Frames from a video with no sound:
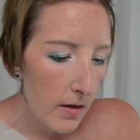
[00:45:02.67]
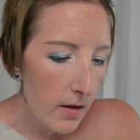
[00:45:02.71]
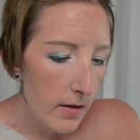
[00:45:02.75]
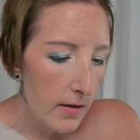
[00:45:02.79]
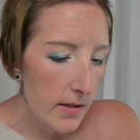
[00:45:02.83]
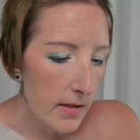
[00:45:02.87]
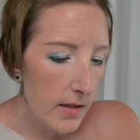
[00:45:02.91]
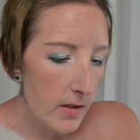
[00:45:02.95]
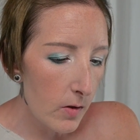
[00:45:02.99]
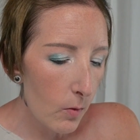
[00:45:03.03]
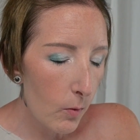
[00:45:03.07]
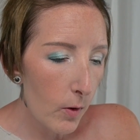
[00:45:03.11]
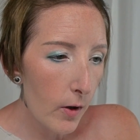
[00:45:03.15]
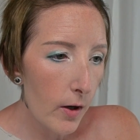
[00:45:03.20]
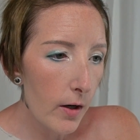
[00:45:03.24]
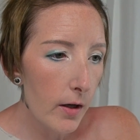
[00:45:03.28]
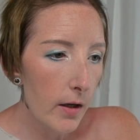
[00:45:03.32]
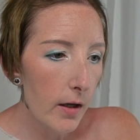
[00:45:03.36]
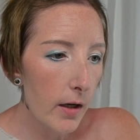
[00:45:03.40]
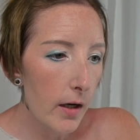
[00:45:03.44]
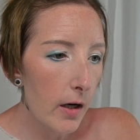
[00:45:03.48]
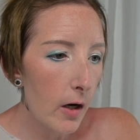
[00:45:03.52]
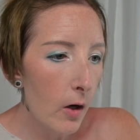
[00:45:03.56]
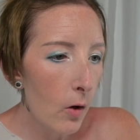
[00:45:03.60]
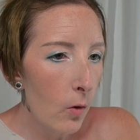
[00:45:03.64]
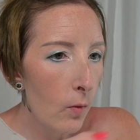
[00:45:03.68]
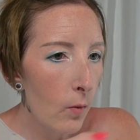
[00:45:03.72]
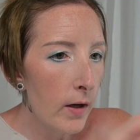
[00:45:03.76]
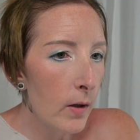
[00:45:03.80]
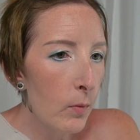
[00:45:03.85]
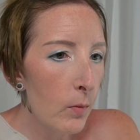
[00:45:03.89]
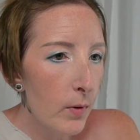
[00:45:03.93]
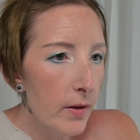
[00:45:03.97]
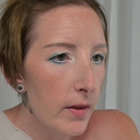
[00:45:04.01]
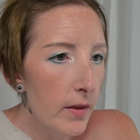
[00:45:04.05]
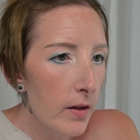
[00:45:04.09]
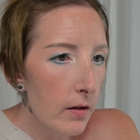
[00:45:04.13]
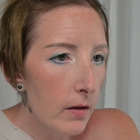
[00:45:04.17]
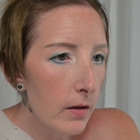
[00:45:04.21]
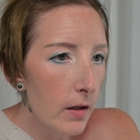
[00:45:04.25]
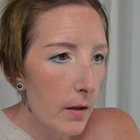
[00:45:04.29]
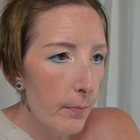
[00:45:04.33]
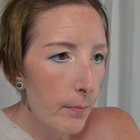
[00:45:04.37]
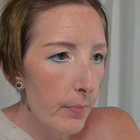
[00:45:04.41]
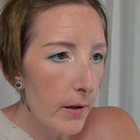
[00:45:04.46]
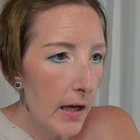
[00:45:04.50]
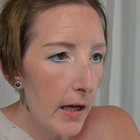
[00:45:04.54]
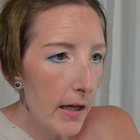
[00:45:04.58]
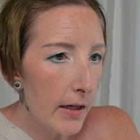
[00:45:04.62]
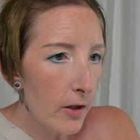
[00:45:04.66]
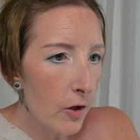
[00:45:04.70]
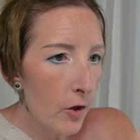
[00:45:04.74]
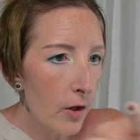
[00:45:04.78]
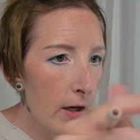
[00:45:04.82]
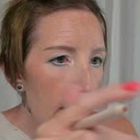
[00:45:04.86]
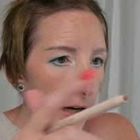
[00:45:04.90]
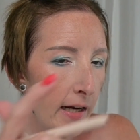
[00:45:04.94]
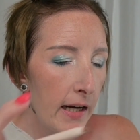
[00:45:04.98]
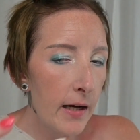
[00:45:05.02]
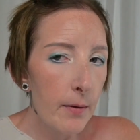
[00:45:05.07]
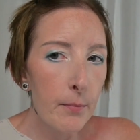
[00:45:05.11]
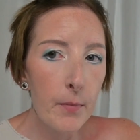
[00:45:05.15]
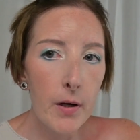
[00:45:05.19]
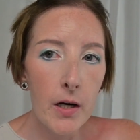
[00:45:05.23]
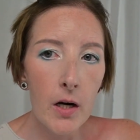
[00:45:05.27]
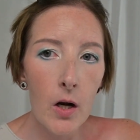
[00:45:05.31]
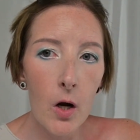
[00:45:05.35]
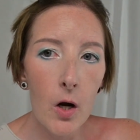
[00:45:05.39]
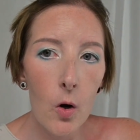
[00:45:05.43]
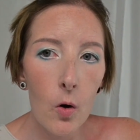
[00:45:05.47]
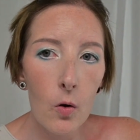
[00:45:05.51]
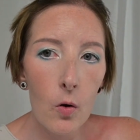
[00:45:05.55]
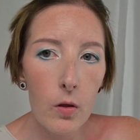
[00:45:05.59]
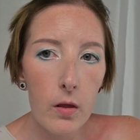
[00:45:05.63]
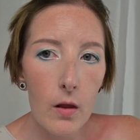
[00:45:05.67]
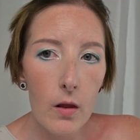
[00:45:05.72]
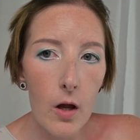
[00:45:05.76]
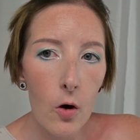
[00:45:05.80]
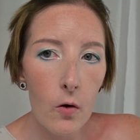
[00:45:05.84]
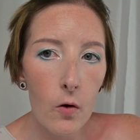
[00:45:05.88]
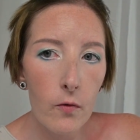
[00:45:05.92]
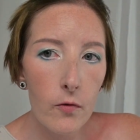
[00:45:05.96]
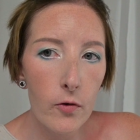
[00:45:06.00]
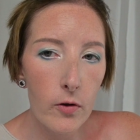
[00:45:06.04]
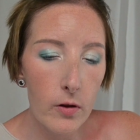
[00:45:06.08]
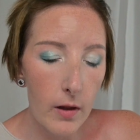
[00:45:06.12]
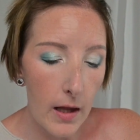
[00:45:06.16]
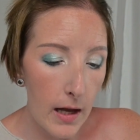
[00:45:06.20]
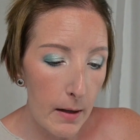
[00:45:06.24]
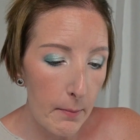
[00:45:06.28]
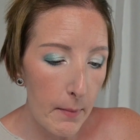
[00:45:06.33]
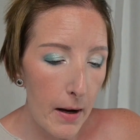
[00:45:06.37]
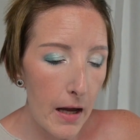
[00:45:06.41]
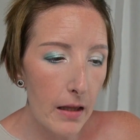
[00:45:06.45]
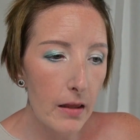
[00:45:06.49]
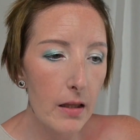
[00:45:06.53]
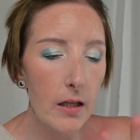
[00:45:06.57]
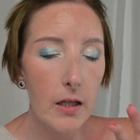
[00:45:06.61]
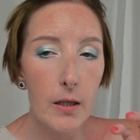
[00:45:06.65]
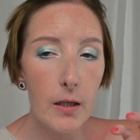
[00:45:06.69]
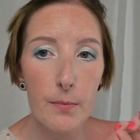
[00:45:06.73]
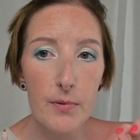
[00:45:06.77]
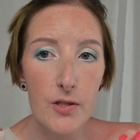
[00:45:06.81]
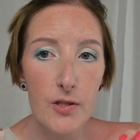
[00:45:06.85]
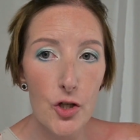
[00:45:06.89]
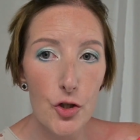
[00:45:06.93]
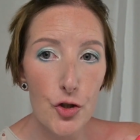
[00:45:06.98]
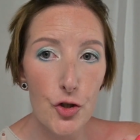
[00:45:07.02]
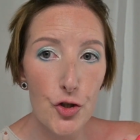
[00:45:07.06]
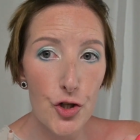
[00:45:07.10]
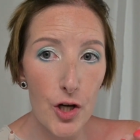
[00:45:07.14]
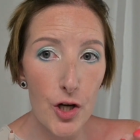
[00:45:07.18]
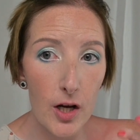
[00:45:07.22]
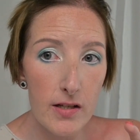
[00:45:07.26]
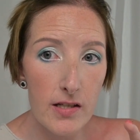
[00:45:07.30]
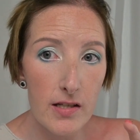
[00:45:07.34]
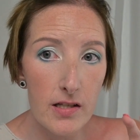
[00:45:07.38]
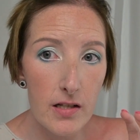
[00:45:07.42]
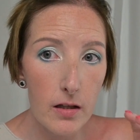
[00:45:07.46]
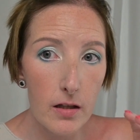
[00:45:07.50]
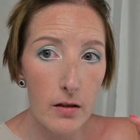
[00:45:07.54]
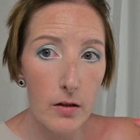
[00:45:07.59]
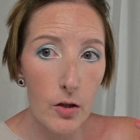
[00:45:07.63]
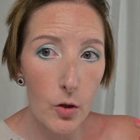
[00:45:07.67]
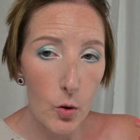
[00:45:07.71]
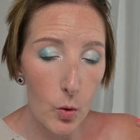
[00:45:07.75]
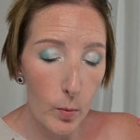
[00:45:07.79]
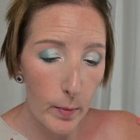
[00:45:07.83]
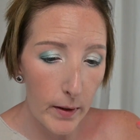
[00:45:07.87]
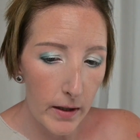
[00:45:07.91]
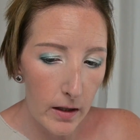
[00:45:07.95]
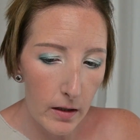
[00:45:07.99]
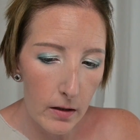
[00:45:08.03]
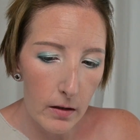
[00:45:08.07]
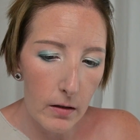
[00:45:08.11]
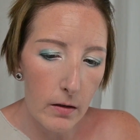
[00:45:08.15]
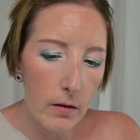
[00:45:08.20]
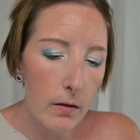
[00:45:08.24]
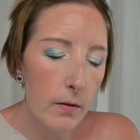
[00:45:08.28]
So So we're going to go in with the lip liner. I am going to overline my lips just a little bit.